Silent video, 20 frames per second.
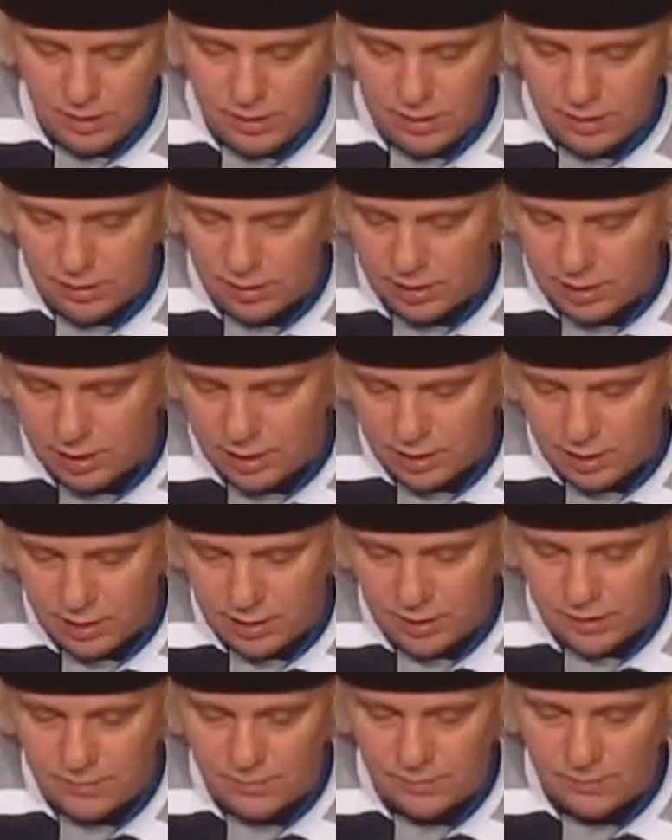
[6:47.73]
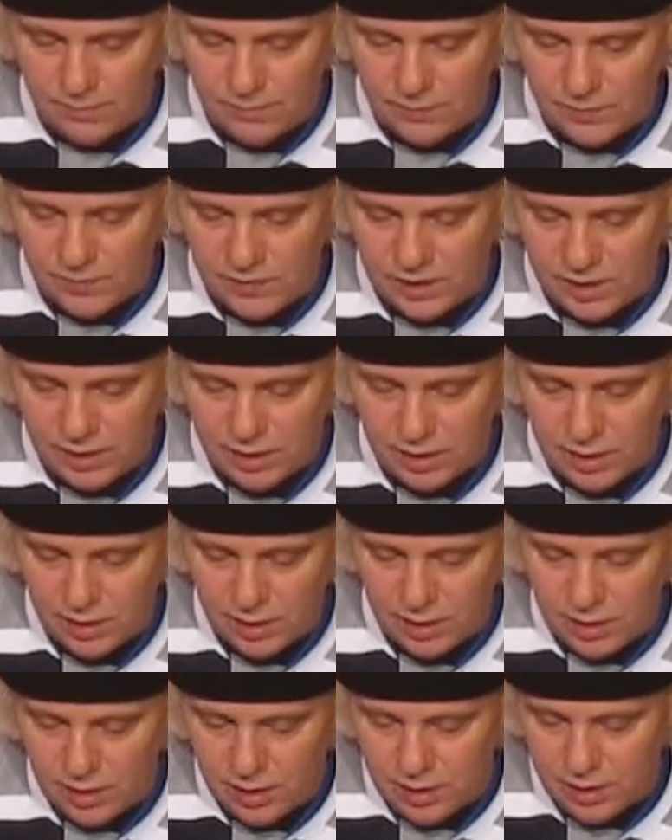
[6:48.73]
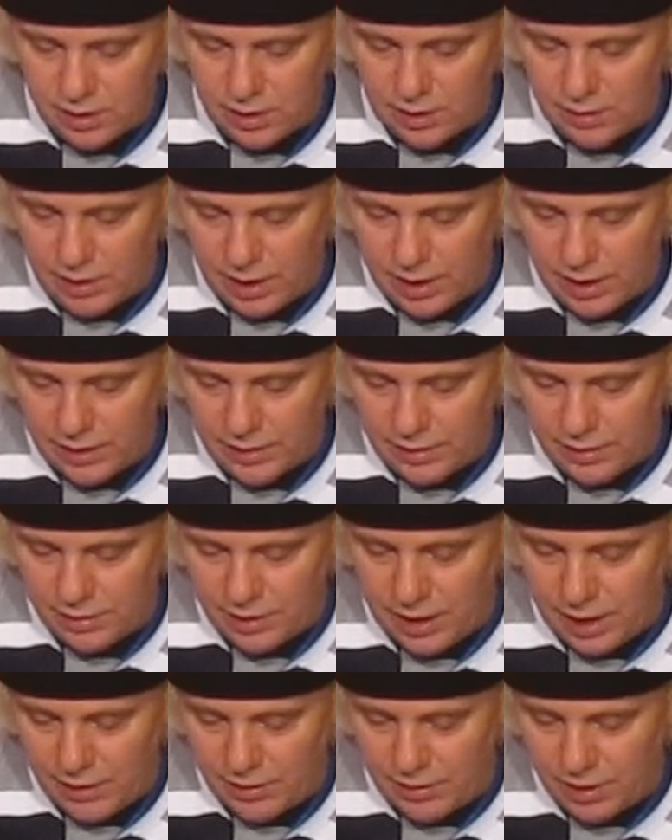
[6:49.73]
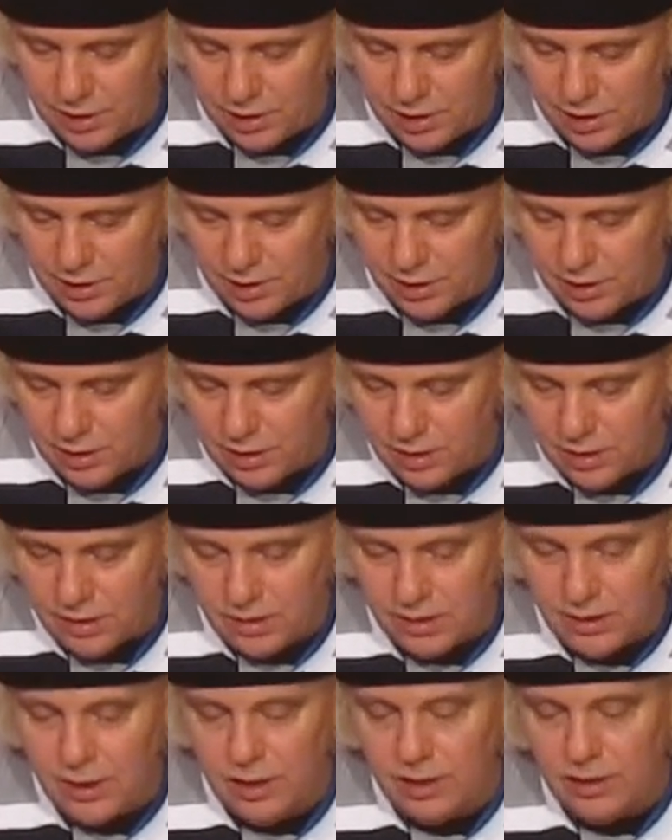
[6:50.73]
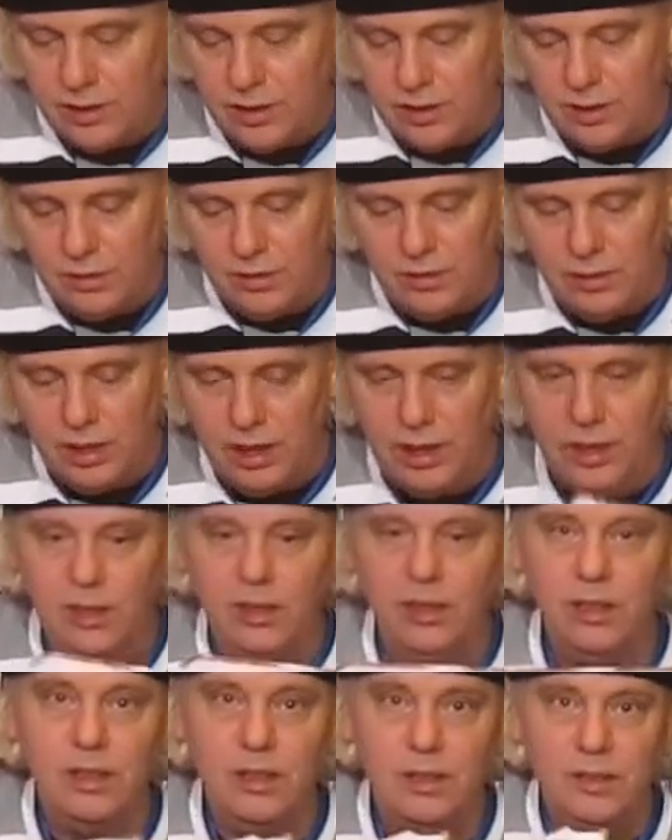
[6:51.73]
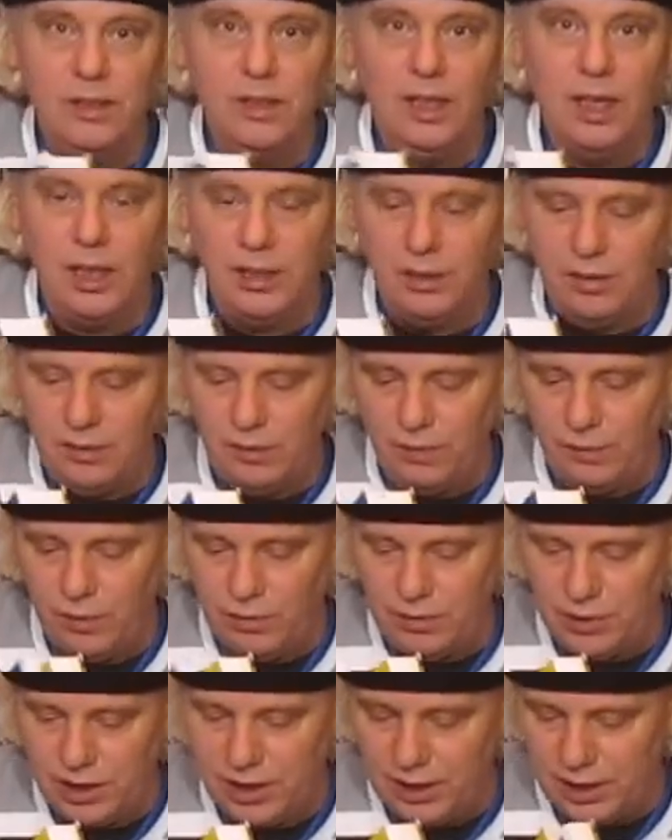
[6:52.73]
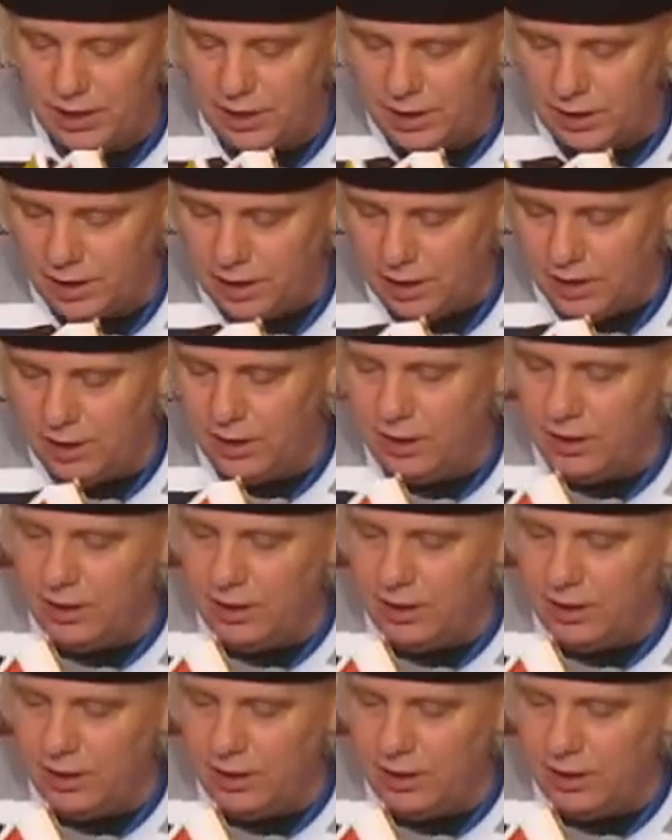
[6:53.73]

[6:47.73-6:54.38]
Okay, so that answers that question. So I know the folks in the